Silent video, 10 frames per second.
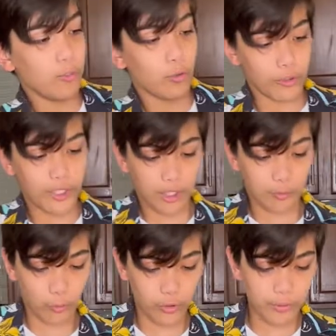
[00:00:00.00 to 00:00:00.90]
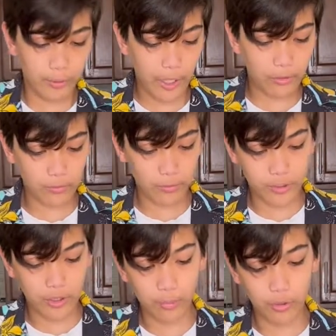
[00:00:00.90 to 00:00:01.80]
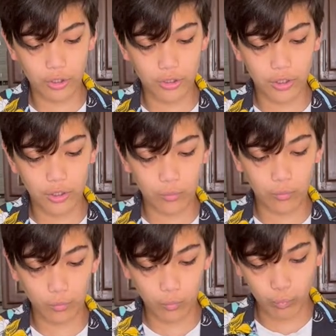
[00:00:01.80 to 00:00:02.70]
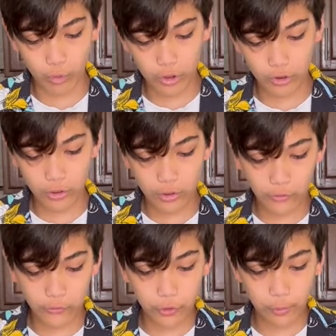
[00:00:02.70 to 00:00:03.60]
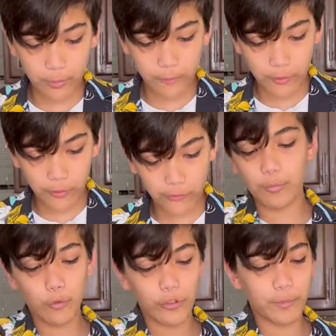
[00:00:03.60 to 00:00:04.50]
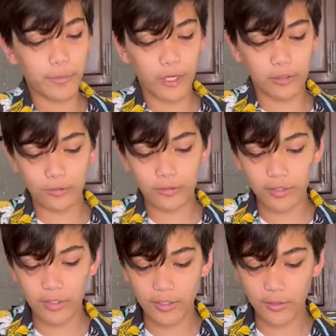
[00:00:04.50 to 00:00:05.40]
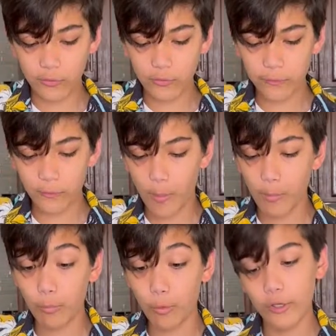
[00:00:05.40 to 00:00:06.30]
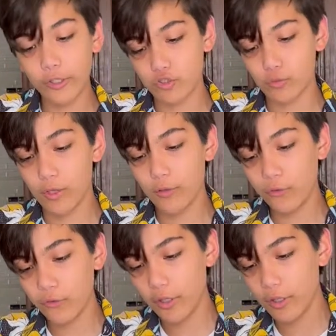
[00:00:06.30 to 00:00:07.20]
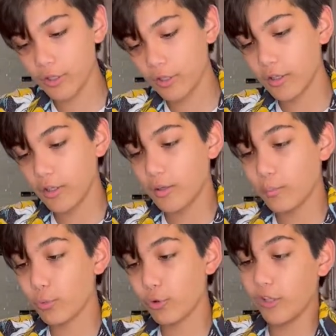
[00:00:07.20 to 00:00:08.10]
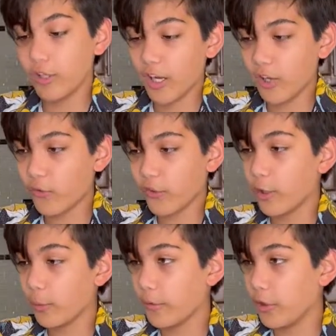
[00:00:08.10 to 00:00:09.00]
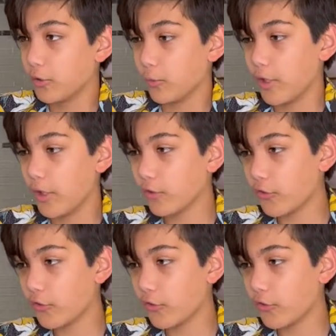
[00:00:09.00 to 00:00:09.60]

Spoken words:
organic moringa powder. We're gonna put 1 scoop of this. Moringa powder is from moringa trees. Pretty nice and healthy ingredient.